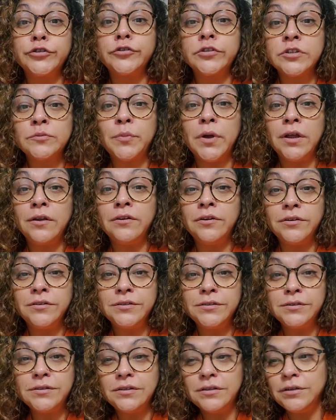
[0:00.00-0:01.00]

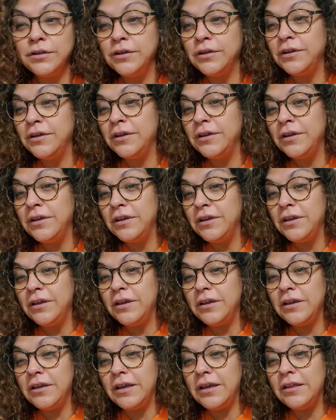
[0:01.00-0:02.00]
responders
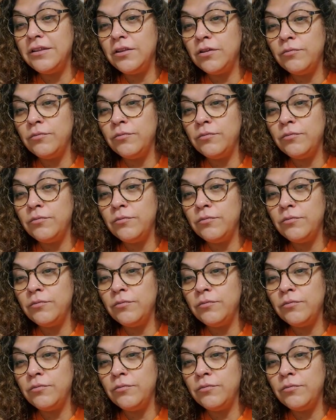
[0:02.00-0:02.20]
and the